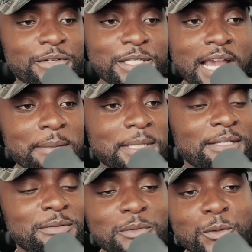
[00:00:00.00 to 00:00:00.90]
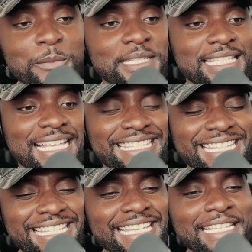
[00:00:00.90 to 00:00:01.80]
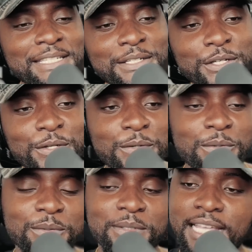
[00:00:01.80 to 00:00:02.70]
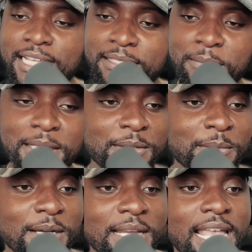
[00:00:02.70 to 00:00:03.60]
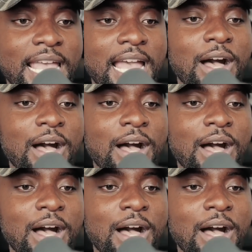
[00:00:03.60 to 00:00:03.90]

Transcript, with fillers: First comment here from a woman says, This is true. Exclamation mark.